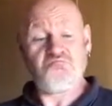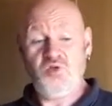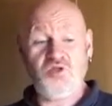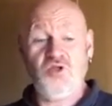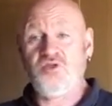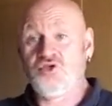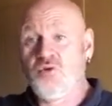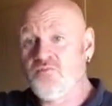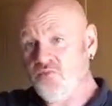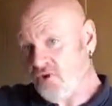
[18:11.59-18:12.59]
It's done the
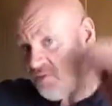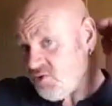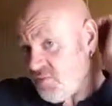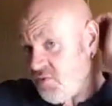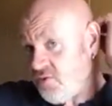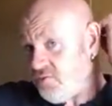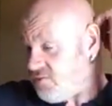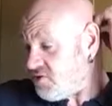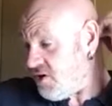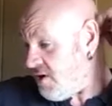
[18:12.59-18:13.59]
job, brought it up to a boil.
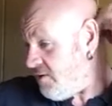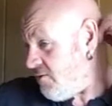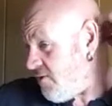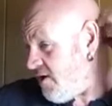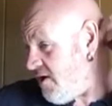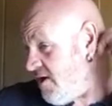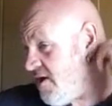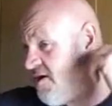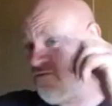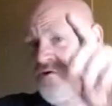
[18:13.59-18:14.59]
So
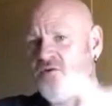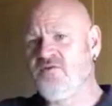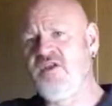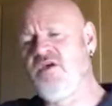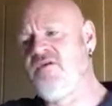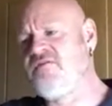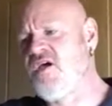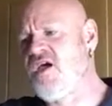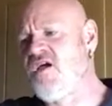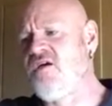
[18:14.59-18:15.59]
I've got a video of
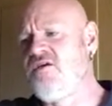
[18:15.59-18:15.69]
that.